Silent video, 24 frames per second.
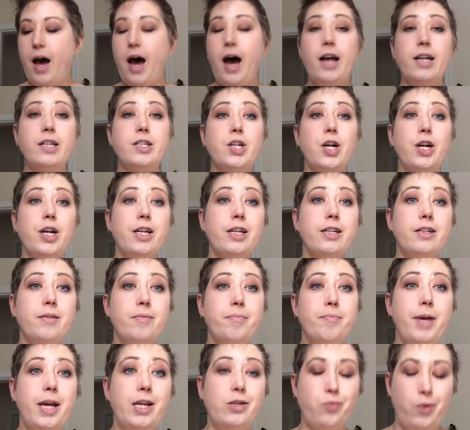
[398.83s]
I started
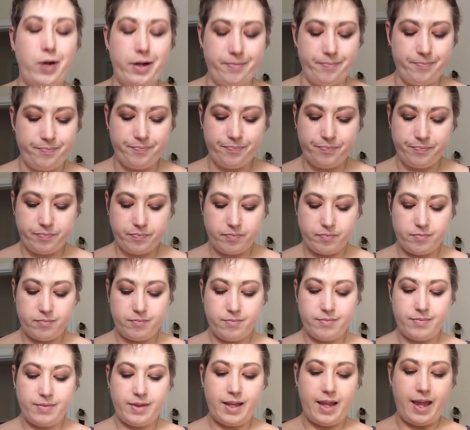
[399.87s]
page one.
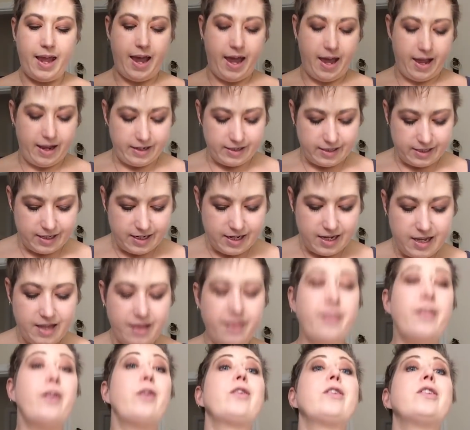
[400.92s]
And
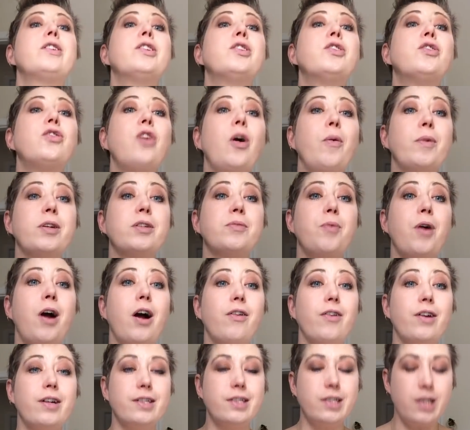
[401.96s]
there's so much
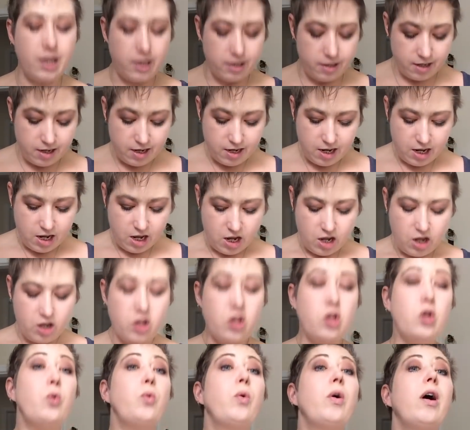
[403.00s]
progress done,
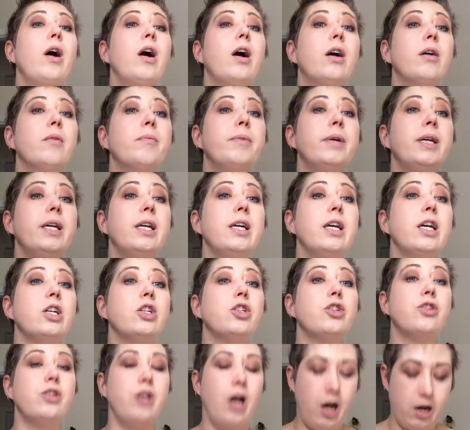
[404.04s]
you will all be
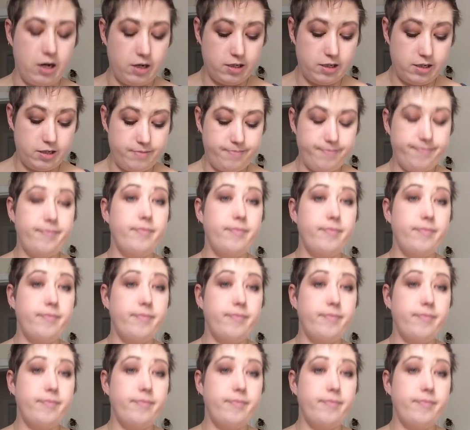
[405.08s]
shocked.